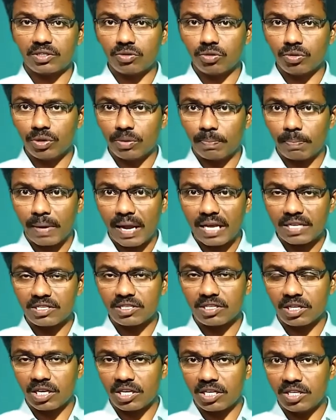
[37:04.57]
So
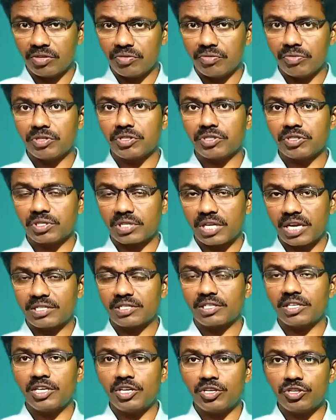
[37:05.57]
past continuous
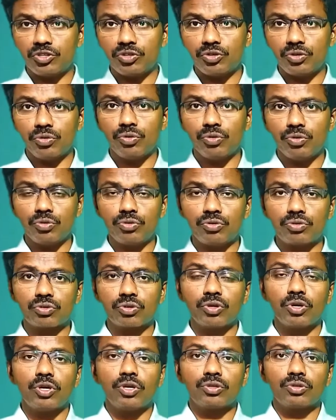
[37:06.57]
tense is
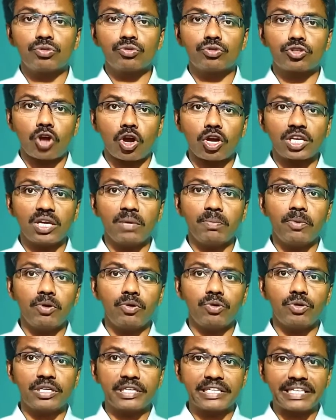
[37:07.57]
used to talk
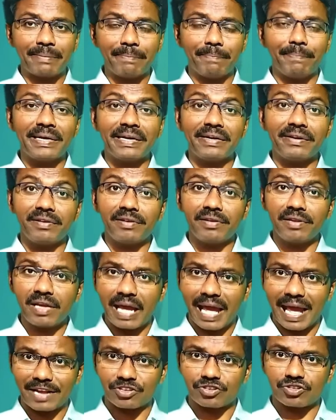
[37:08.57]
about temporary
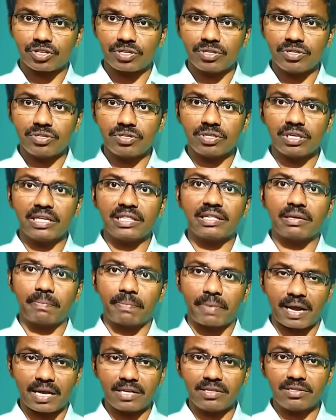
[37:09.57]
actions in the
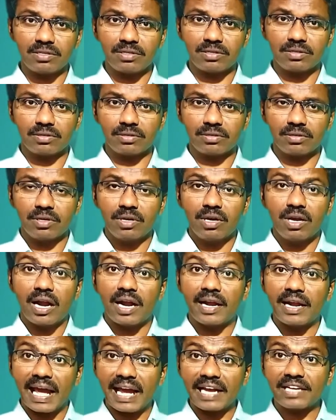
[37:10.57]
past
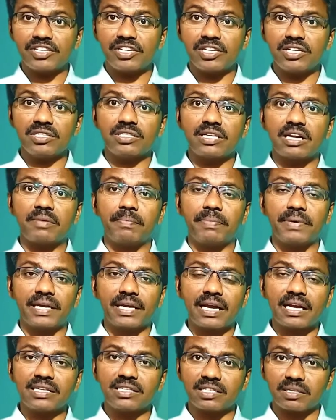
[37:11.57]
and actions that
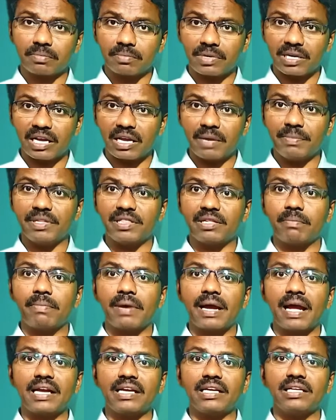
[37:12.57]
began sometime in the
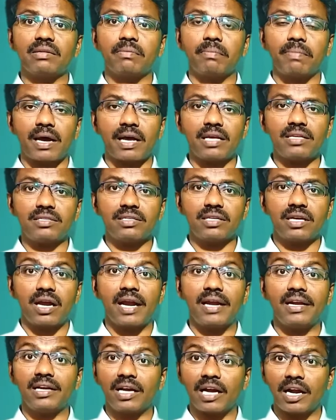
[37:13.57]
back in the past
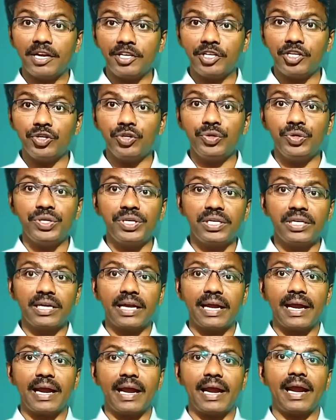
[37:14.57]
and
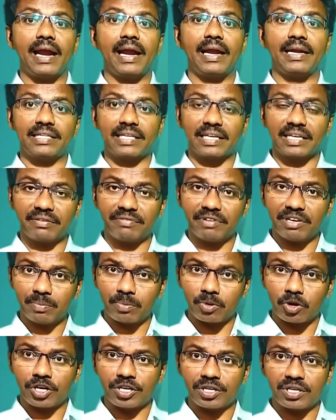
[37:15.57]
continuing at the
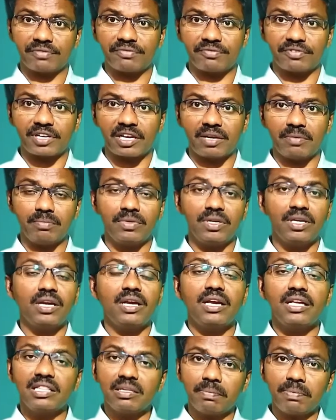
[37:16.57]
given point of time
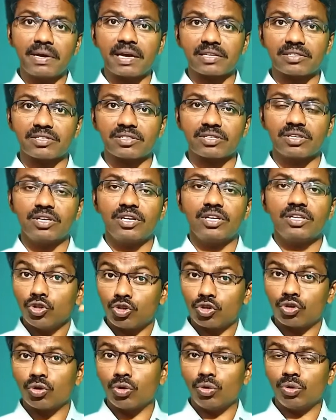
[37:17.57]
in the past.
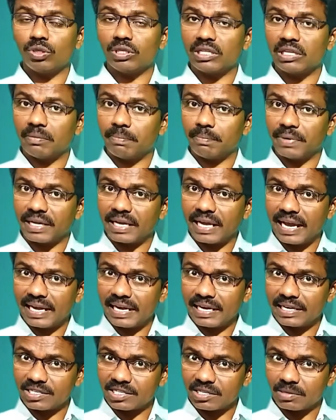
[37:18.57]
So they
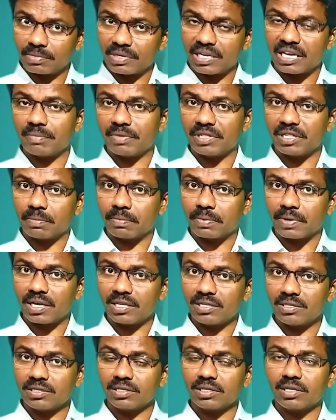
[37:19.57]
began at some time in the
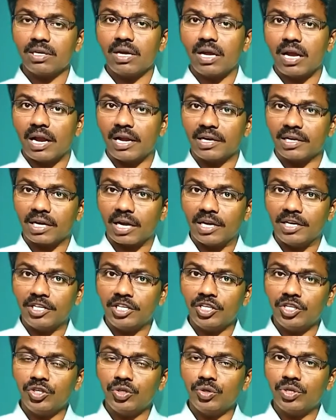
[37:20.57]
past and
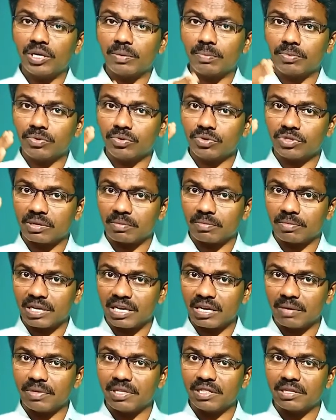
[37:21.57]
continued up to some
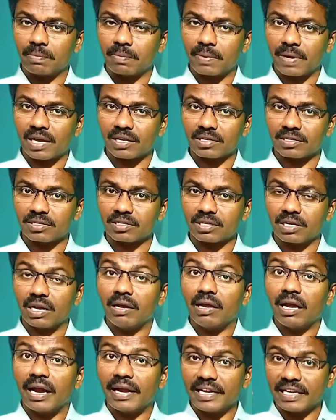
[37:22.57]
time in the past
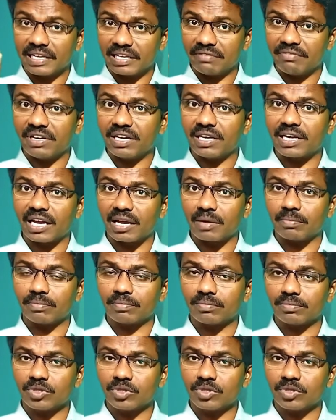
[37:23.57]
at a given time.